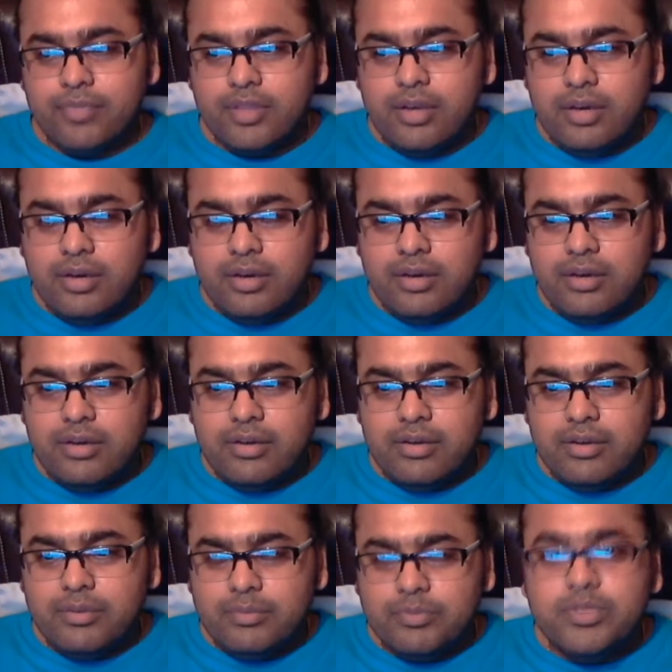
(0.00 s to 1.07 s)

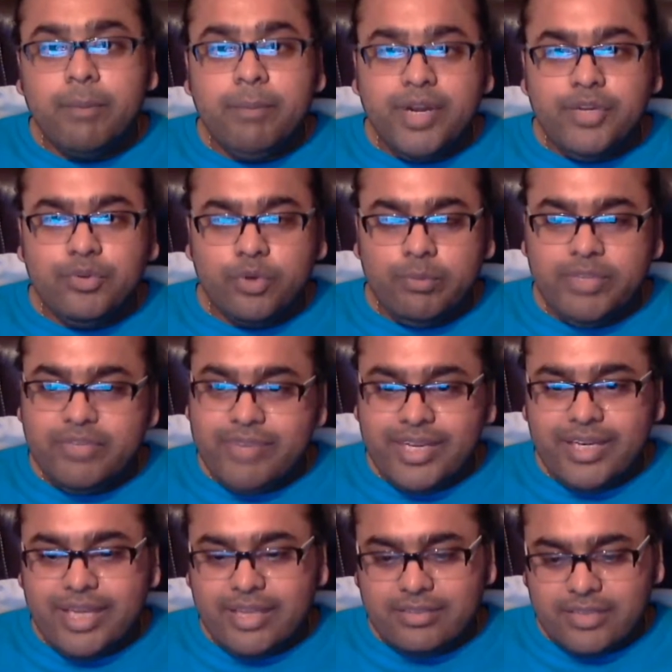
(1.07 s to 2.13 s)
somebody told me the
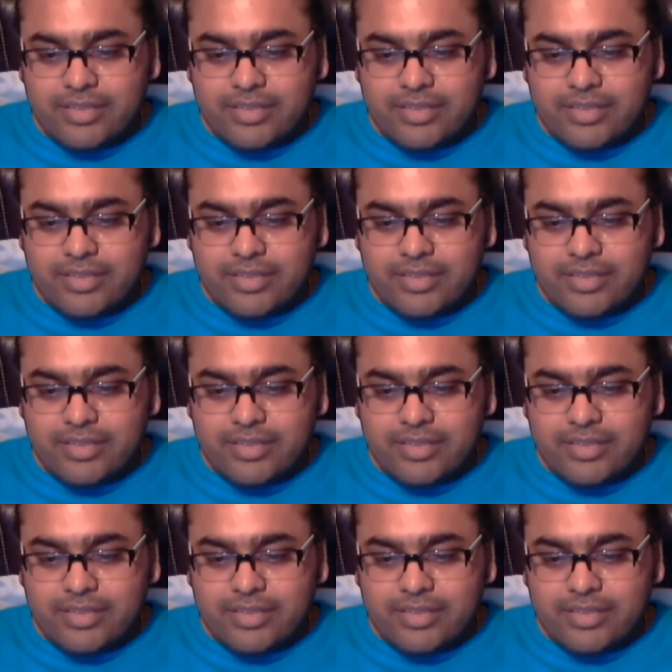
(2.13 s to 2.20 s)
very next